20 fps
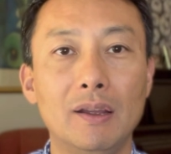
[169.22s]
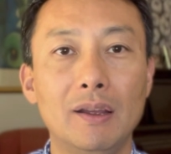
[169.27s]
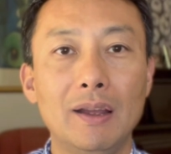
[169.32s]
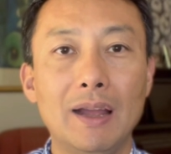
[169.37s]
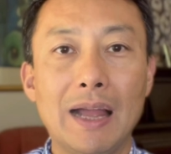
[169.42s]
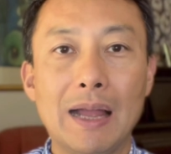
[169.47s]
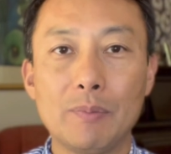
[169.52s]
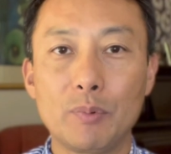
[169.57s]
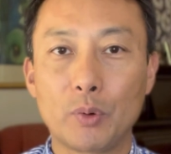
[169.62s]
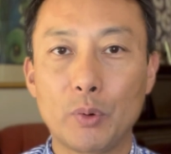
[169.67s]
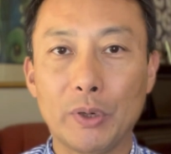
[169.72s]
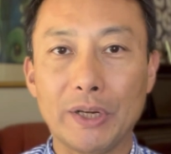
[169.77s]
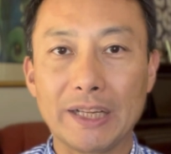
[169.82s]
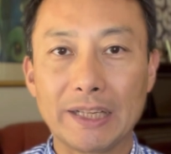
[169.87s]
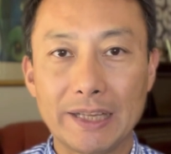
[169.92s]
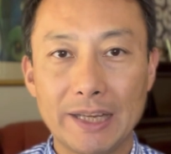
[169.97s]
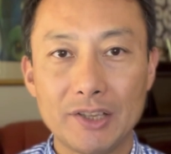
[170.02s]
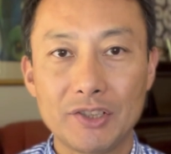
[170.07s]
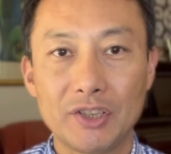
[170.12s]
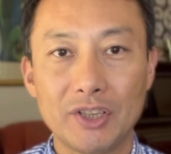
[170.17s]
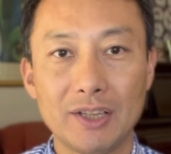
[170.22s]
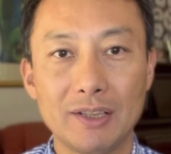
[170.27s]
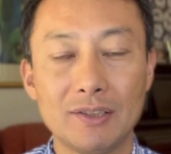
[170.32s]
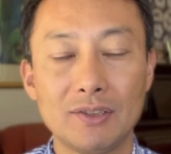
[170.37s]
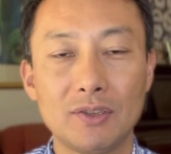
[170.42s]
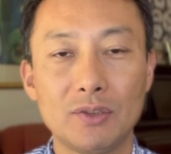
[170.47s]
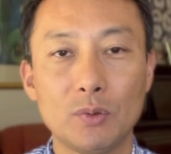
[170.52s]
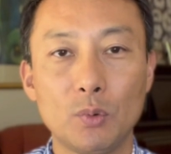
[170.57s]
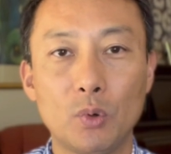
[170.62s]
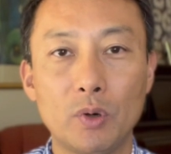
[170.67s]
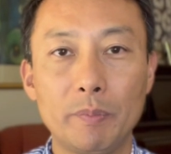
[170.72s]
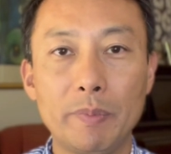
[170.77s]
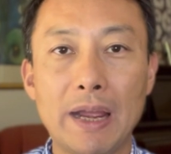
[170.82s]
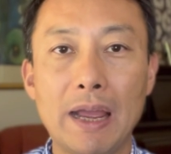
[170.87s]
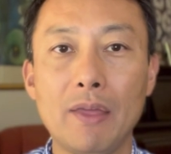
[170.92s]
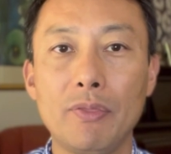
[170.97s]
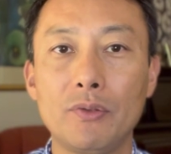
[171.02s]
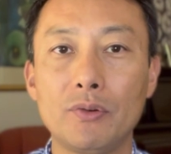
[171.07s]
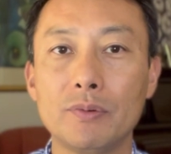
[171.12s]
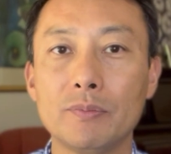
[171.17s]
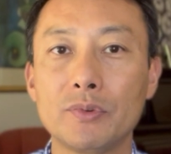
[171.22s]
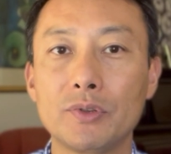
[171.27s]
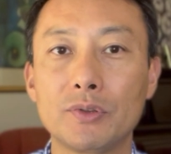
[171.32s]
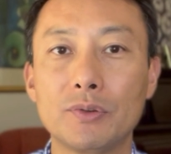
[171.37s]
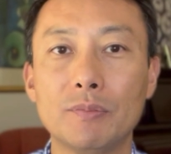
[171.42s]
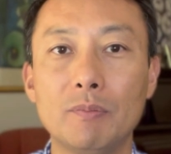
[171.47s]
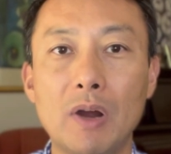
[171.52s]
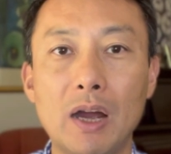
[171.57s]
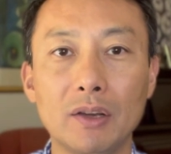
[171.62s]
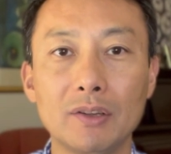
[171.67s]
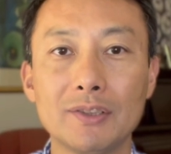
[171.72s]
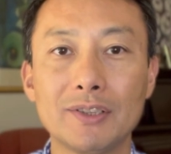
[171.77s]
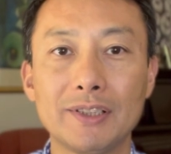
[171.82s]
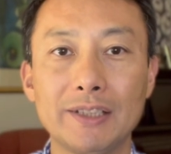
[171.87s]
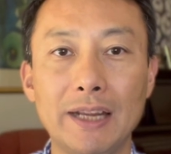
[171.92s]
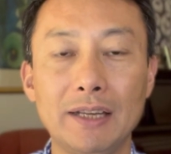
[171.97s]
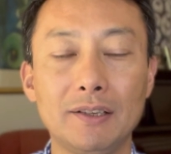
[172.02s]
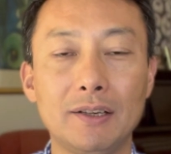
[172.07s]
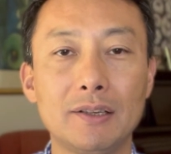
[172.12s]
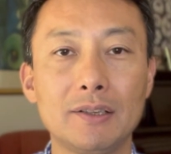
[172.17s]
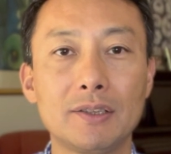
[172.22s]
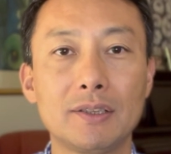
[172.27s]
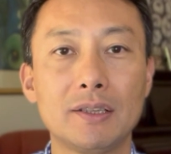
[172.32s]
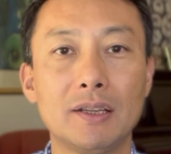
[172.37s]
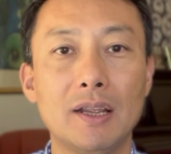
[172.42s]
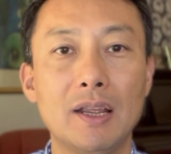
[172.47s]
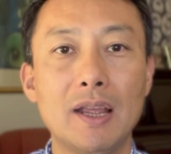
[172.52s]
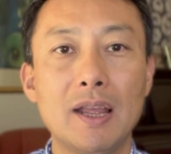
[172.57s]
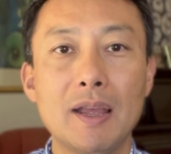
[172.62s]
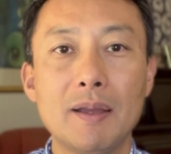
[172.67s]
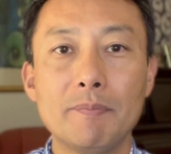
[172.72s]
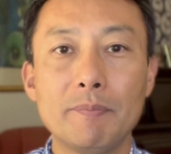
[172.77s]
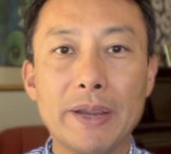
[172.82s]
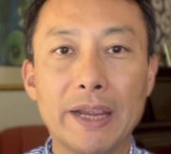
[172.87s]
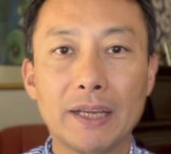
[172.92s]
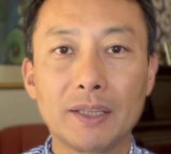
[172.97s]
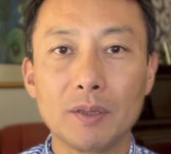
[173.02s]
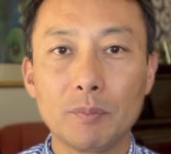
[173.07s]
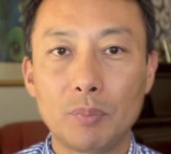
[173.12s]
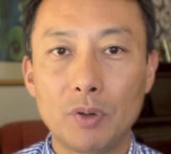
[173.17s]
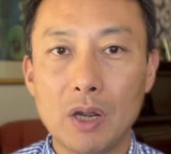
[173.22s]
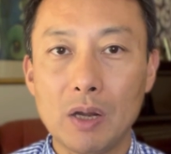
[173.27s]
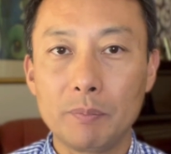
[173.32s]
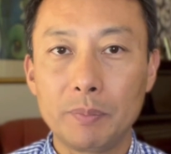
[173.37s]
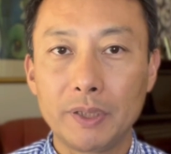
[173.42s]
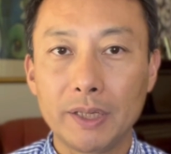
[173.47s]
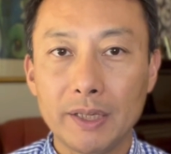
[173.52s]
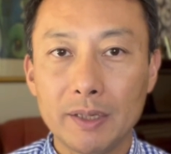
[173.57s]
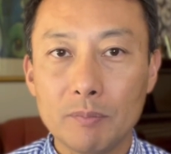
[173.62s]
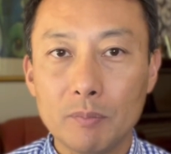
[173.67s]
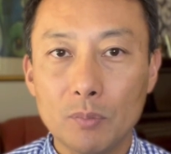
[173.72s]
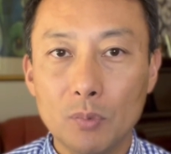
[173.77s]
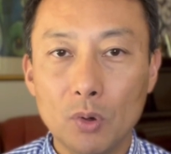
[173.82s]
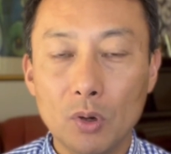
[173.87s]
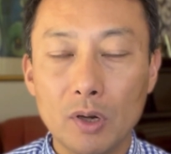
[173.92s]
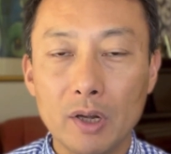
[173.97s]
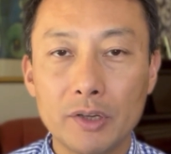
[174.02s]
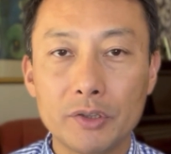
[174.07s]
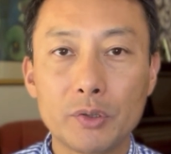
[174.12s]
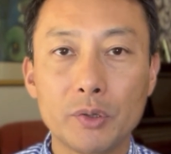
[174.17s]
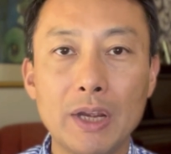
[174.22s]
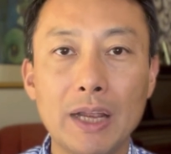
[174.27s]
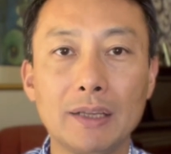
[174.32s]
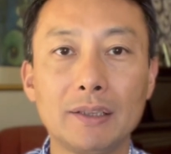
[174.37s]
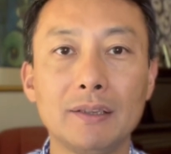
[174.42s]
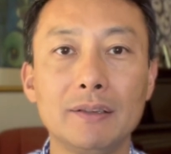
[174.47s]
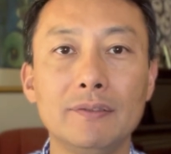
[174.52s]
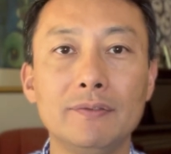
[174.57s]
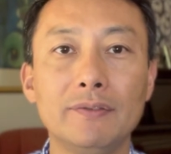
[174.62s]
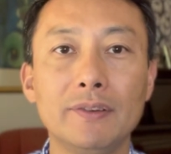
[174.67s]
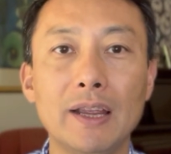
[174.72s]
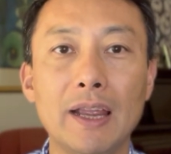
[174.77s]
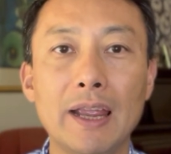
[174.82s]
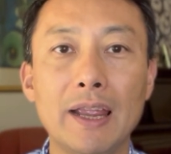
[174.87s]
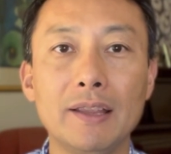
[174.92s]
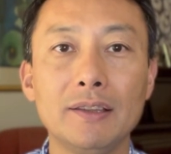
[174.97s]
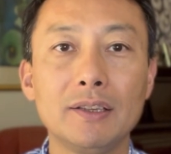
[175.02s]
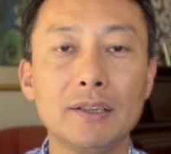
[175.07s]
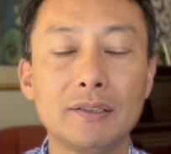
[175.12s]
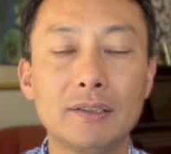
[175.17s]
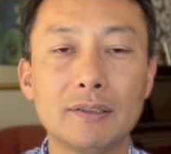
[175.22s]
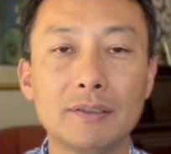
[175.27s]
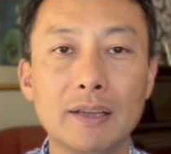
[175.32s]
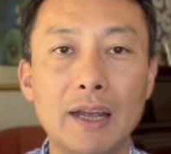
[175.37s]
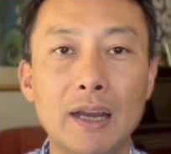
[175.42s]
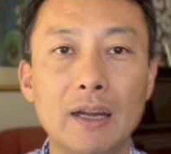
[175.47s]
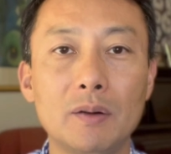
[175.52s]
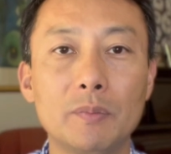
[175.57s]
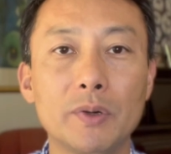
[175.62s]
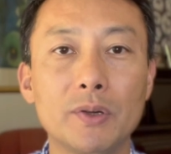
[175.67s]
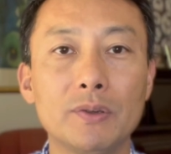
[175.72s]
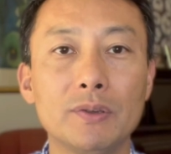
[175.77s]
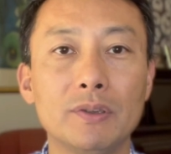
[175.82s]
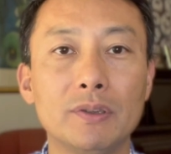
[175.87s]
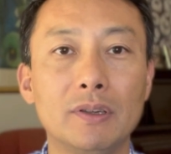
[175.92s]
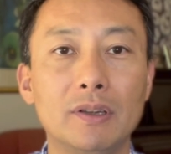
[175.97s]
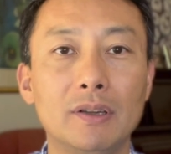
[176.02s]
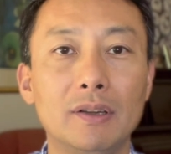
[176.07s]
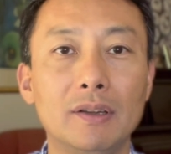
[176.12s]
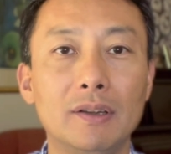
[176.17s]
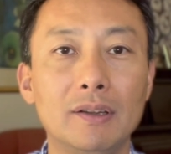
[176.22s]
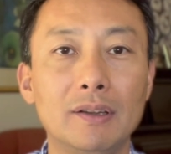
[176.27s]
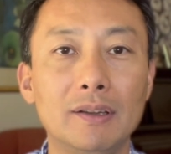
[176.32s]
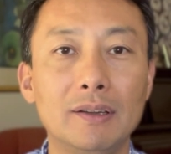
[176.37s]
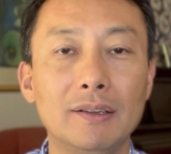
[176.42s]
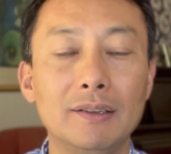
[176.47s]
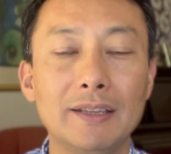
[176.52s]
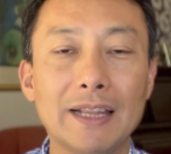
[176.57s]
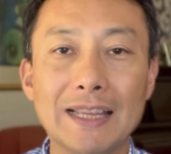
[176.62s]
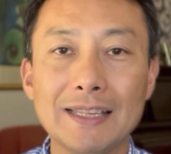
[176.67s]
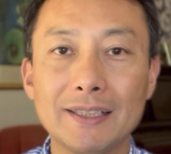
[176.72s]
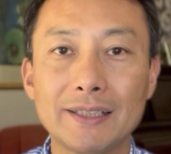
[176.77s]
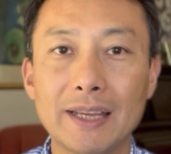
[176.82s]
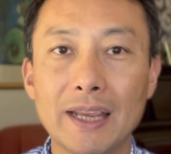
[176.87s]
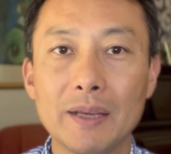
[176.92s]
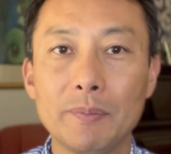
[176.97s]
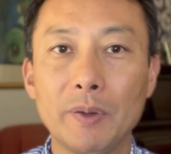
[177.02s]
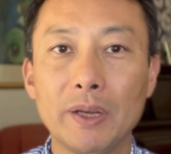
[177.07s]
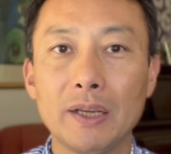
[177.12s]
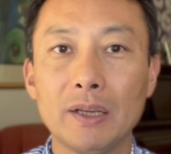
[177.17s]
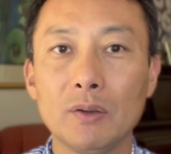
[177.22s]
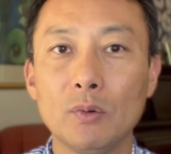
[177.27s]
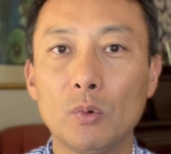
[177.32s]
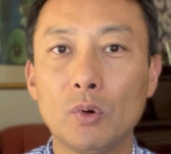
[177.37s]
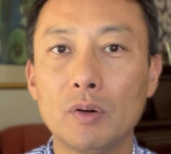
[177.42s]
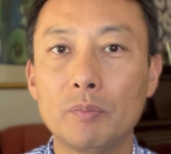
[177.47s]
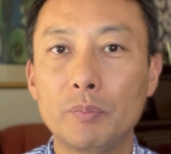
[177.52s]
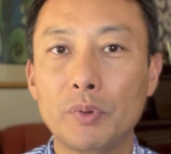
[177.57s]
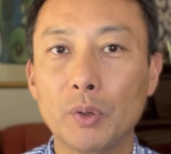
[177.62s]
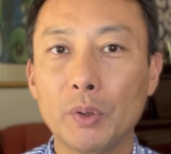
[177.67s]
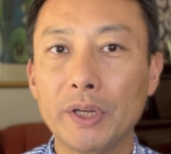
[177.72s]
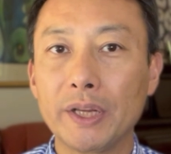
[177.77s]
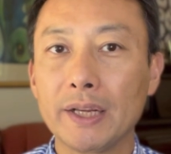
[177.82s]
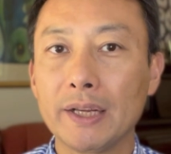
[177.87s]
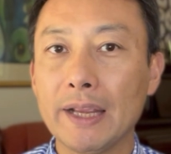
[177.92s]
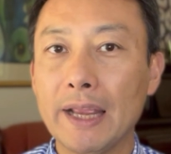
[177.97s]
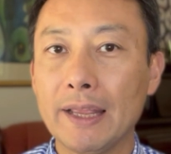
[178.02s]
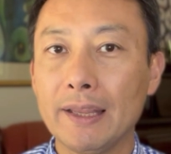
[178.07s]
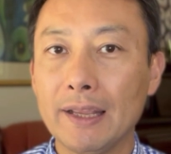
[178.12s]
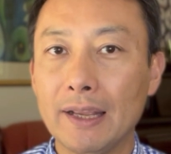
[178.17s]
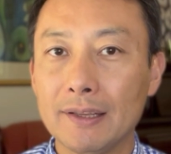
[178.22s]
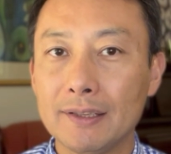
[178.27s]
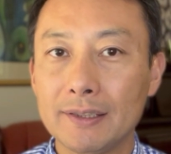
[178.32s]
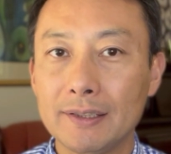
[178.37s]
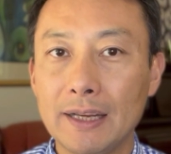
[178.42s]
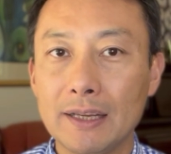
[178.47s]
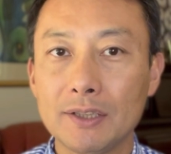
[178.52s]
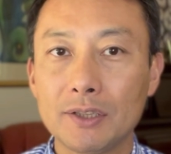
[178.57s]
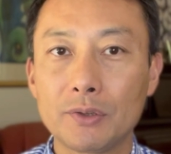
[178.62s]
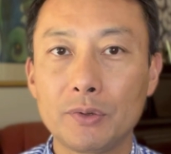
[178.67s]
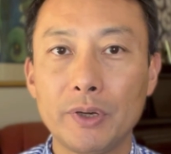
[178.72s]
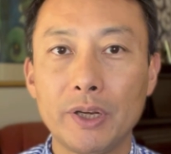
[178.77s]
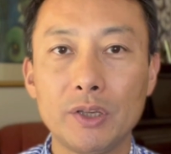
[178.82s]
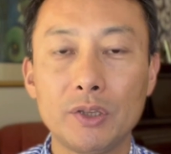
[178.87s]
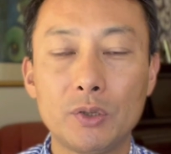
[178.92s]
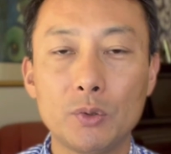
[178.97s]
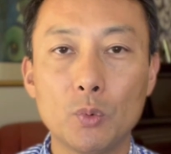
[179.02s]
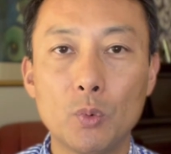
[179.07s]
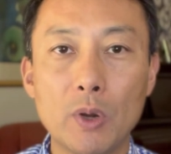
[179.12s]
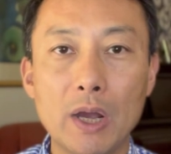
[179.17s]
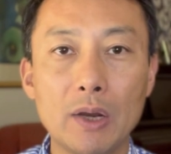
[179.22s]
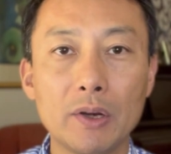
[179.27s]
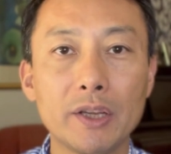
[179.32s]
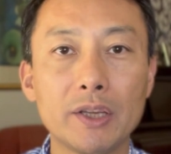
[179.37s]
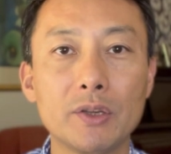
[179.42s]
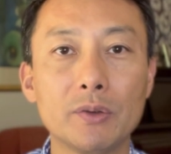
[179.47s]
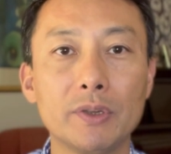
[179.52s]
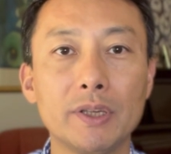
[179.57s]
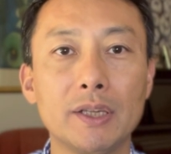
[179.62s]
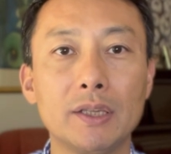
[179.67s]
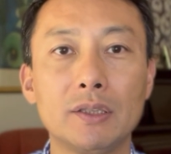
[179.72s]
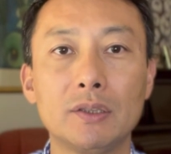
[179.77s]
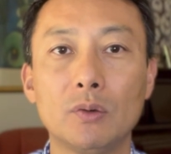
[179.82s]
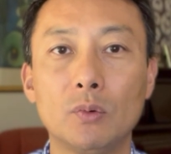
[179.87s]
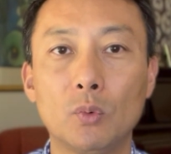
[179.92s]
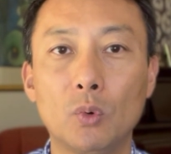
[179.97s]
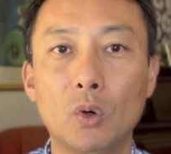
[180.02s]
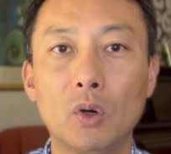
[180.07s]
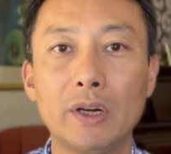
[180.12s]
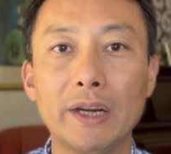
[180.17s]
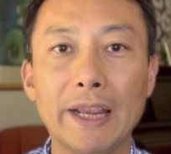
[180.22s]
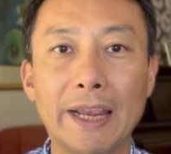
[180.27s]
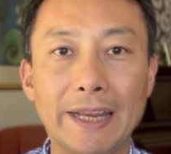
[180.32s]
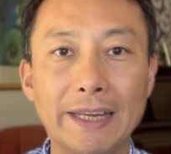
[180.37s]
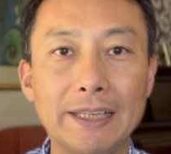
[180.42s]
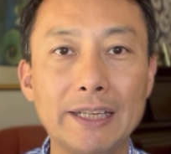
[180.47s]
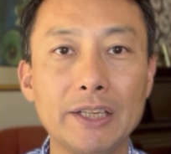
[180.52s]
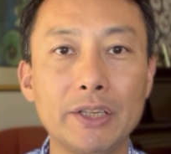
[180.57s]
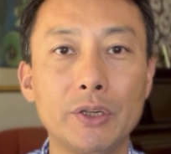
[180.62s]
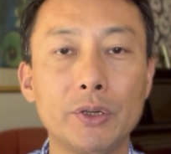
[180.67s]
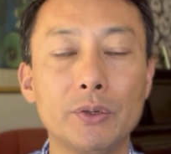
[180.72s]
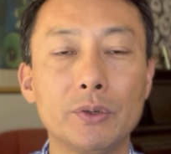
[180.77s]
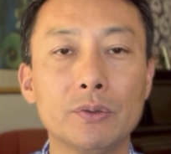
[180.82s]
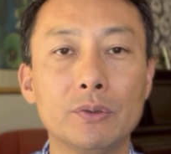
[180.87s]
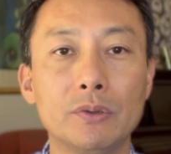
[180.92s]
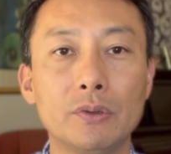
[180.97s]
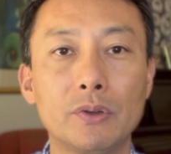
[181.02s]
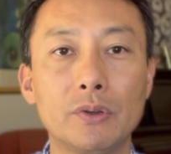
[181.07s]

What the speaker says: Upgrading kitchens or bathrooms to modern standards make the property more attractive and desirable. Landscaping or building an accessory dwelling unit or ADU